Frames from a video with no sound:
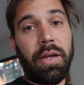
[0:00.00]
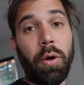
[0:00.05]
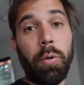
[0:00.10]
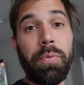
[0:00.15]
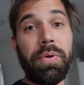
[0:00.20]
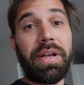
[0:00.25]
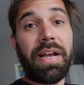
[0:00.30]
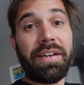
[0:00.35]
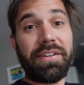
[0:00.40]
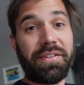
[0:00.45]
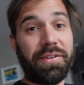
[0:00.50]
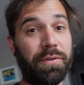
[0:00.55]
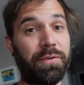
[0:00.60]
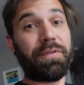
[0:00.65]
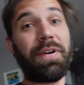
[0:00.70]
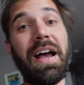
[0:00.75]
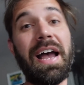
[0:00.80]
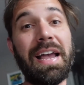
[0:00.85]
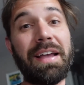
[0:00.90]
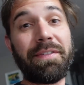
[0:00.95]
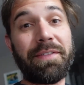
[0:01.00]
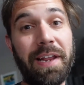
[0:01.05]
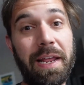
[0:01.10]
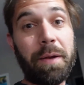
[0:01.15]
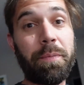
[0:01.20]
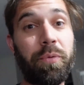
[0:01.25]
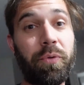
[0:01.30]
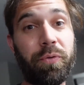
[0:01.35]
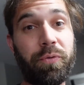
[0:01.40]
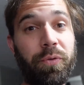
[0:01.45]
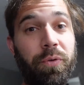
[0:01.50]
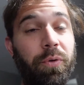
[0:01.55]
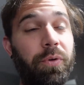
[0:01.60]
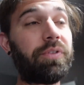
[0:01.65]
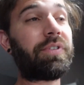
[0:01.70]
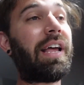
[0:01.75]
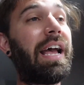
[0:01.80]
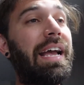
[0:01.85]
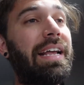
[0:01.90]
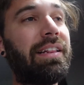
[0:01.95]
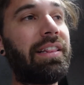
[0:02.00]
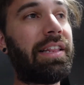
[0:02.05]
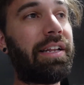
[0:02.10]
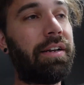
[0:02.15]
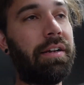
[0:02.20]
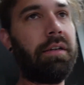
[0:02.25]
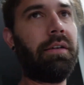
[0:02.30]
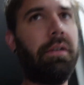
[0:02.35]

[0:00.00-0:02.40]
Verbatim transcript: hope you guys survived April Fool's. I,